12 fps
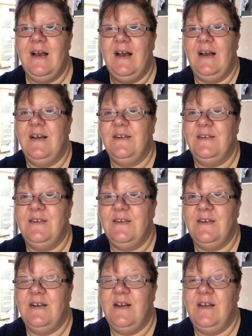and
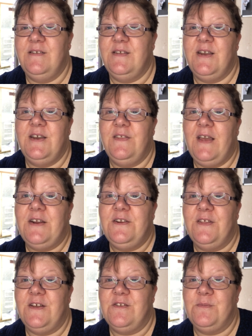I'll see you at the end
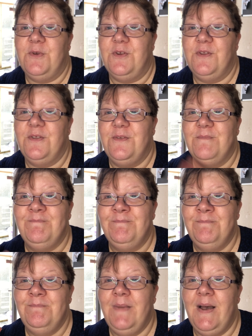of this month.
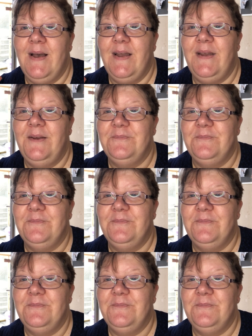Bye.